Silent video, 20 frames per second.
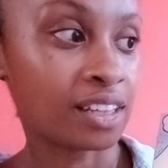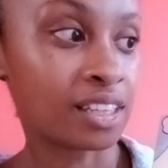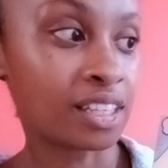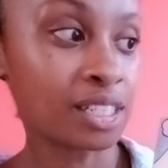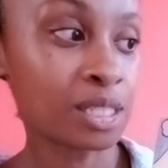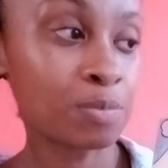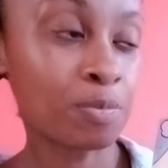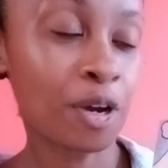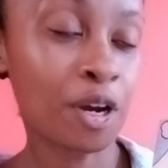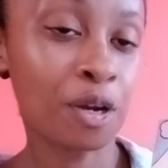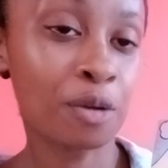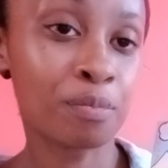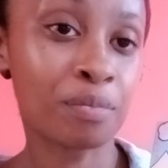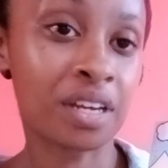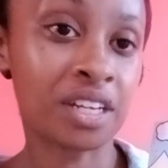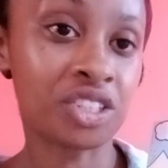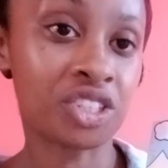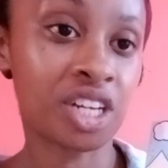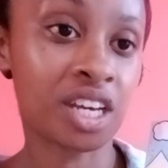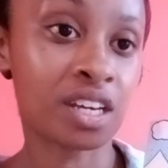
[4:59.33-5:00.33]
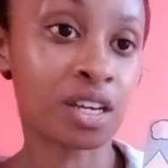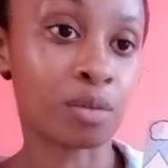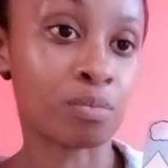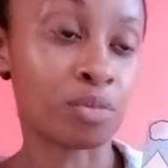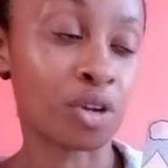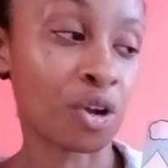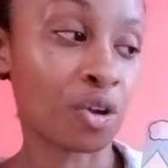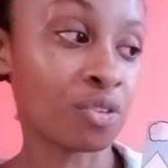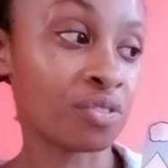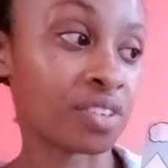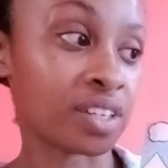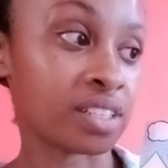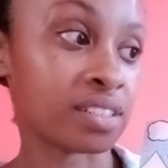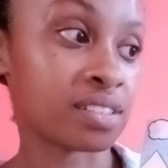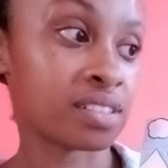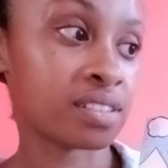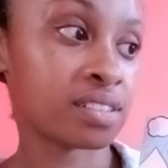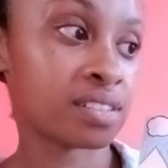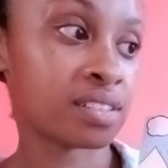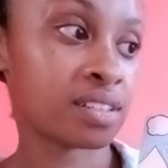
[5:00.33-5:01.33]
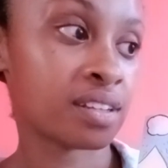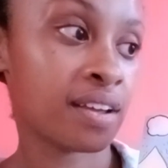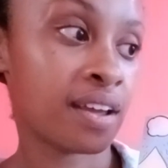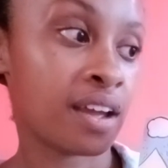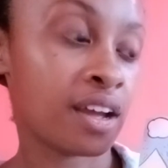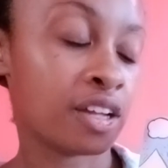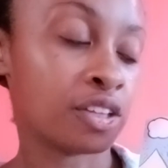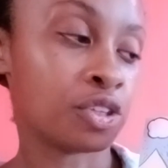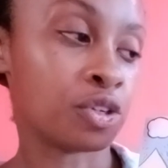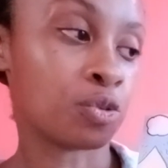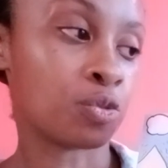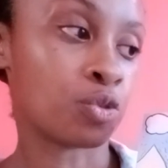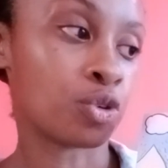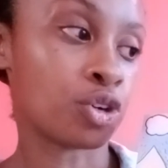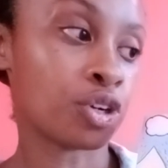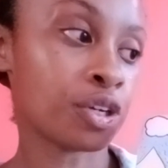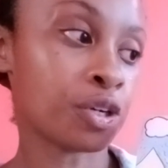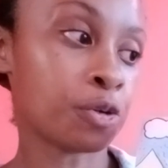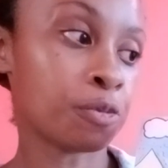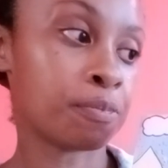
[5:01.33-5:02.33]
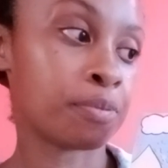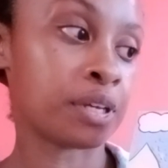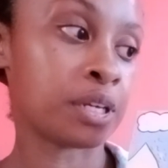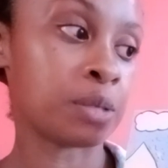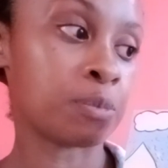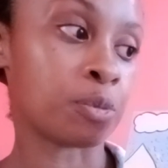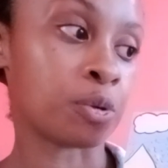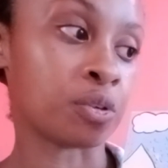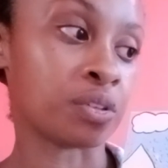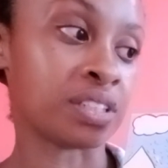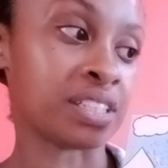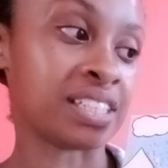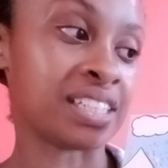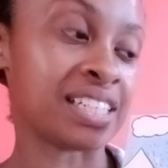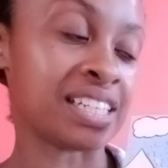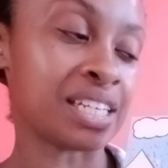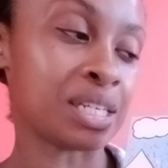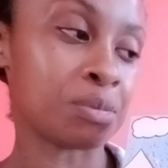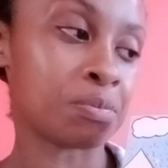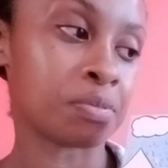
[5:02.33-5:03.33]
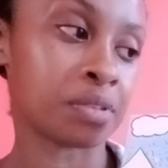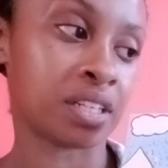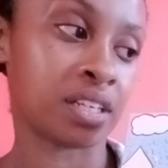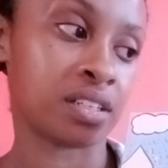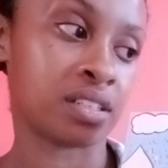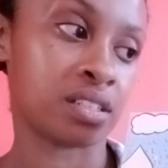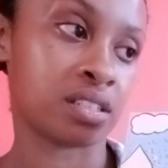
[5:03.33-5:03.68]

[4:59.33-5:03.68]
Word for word: This part made Jacob nervous. The royal people deeply